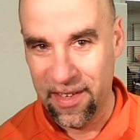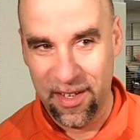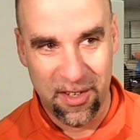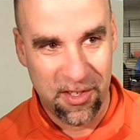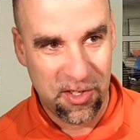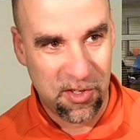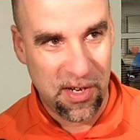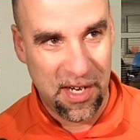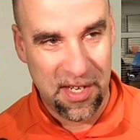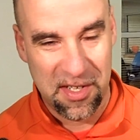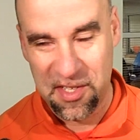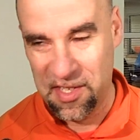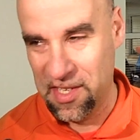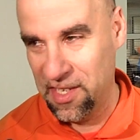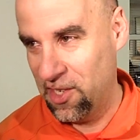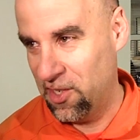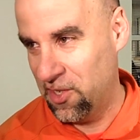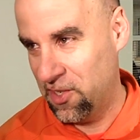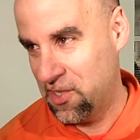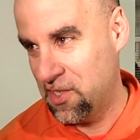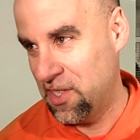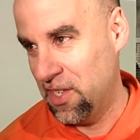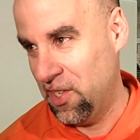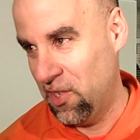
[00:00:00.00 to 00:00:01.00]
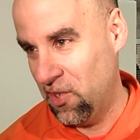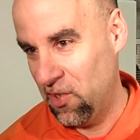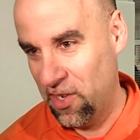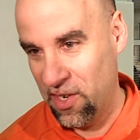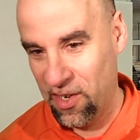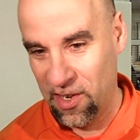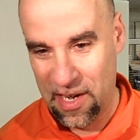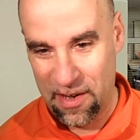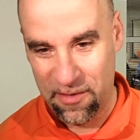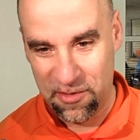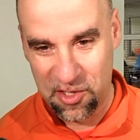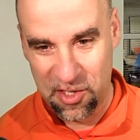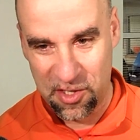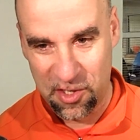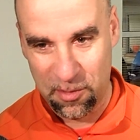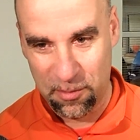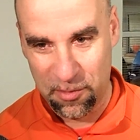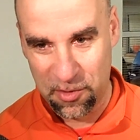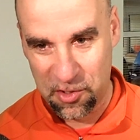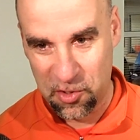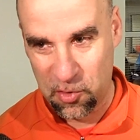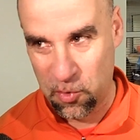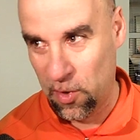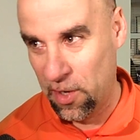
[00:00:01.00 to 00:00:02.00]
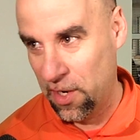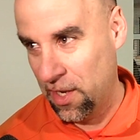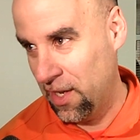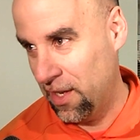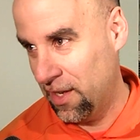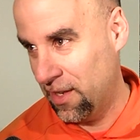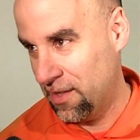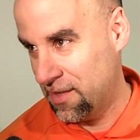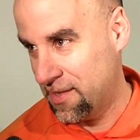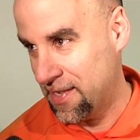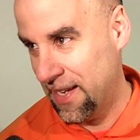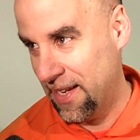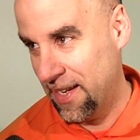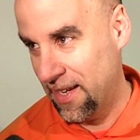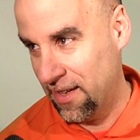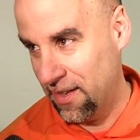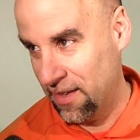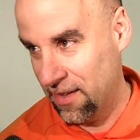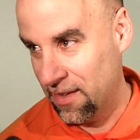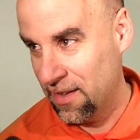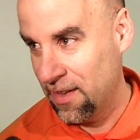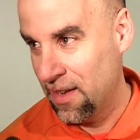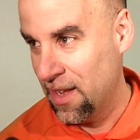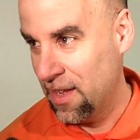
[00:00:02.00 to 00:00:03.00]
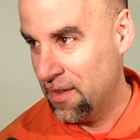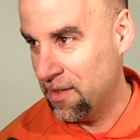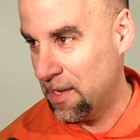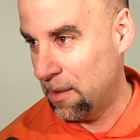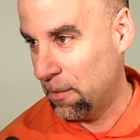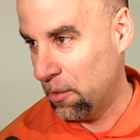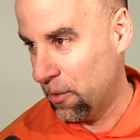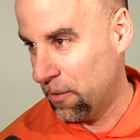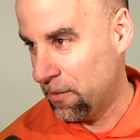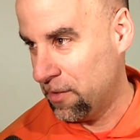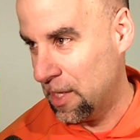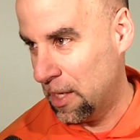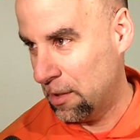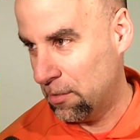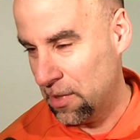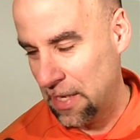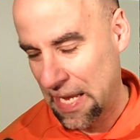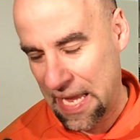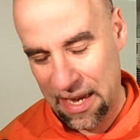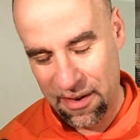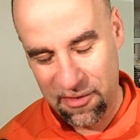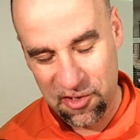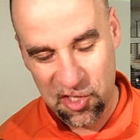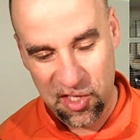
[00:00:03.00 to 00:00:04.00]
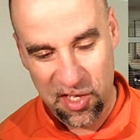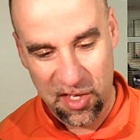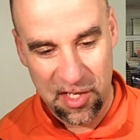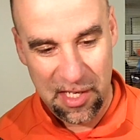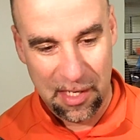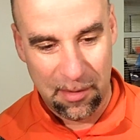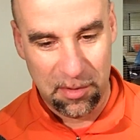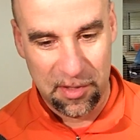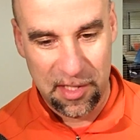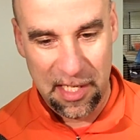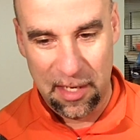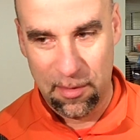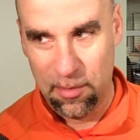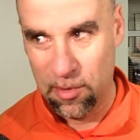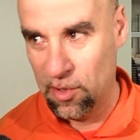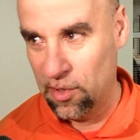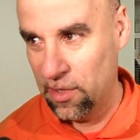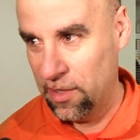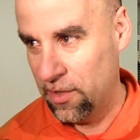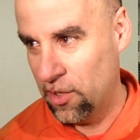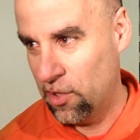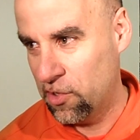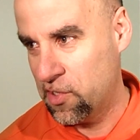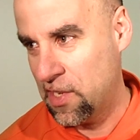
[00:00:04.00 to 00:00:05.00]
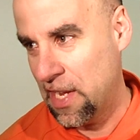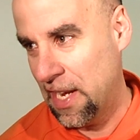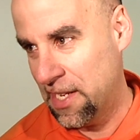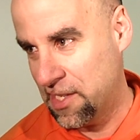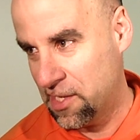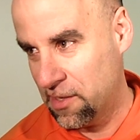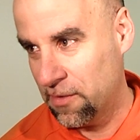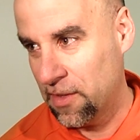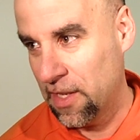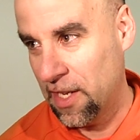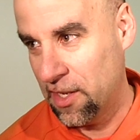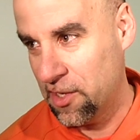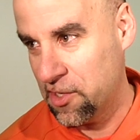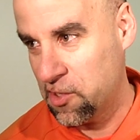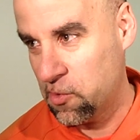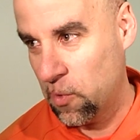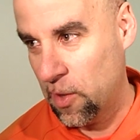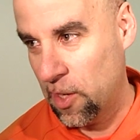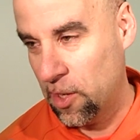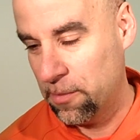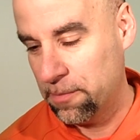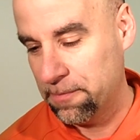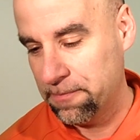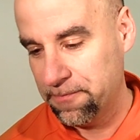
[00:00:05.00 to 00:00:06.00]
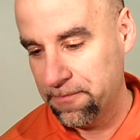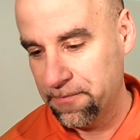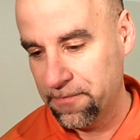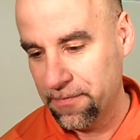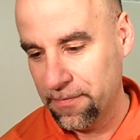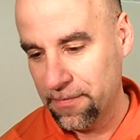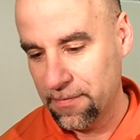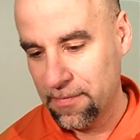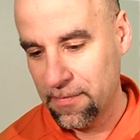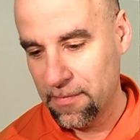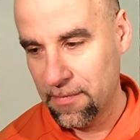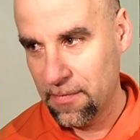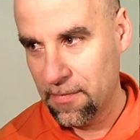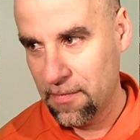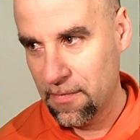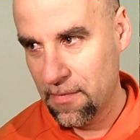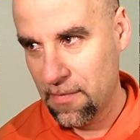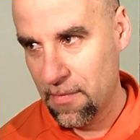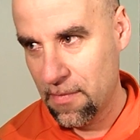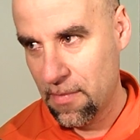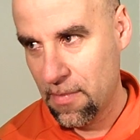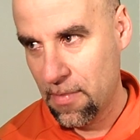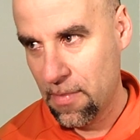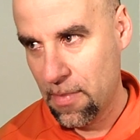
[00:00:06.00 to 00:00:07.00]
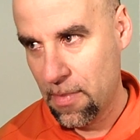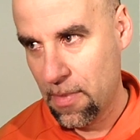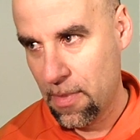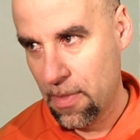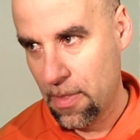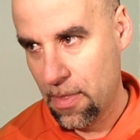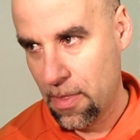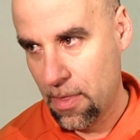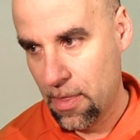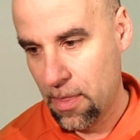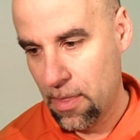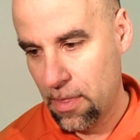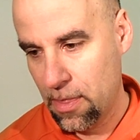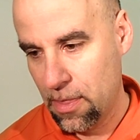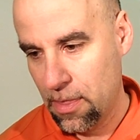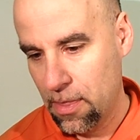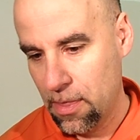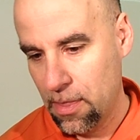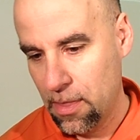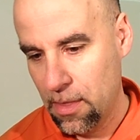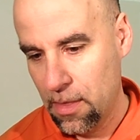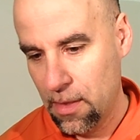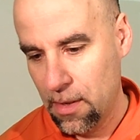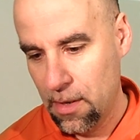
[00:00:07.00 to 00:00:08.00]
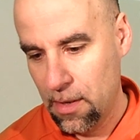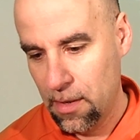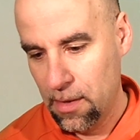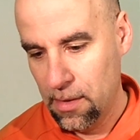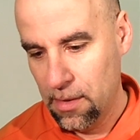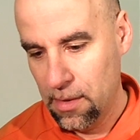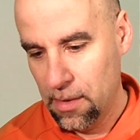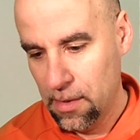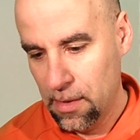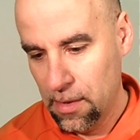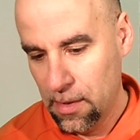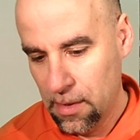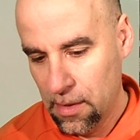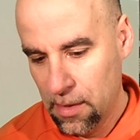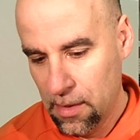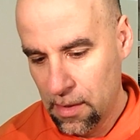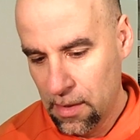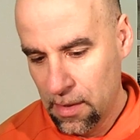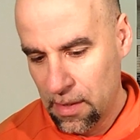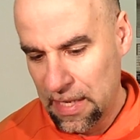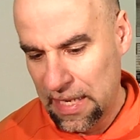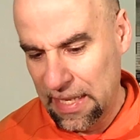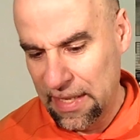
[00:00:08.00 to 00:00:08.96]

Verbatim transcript: you know, it's great to see her senior year averaging almost 20 and 10 and double double averaging a double double. And those guys have led us well. Do you think, what do you think they most improved on, all, all three of them?